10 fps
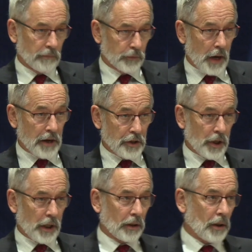Fra
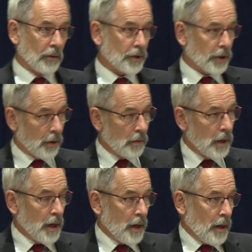Angelico. So
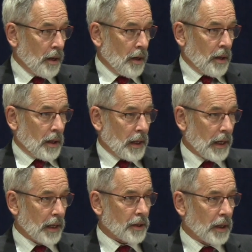
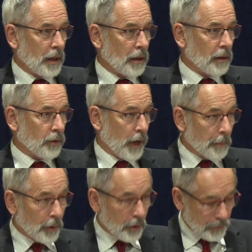he is an
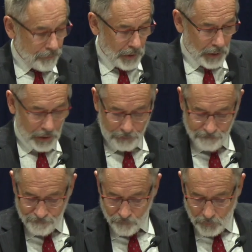incredible
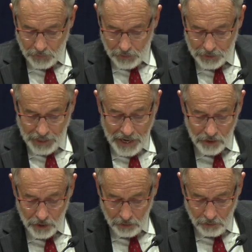
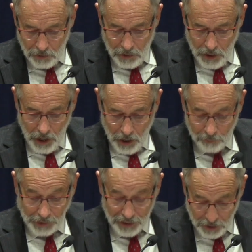saint,
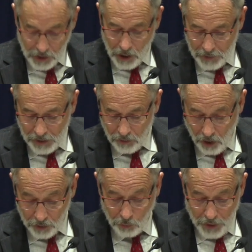blessed,
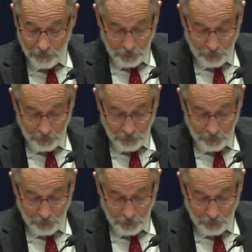on the way.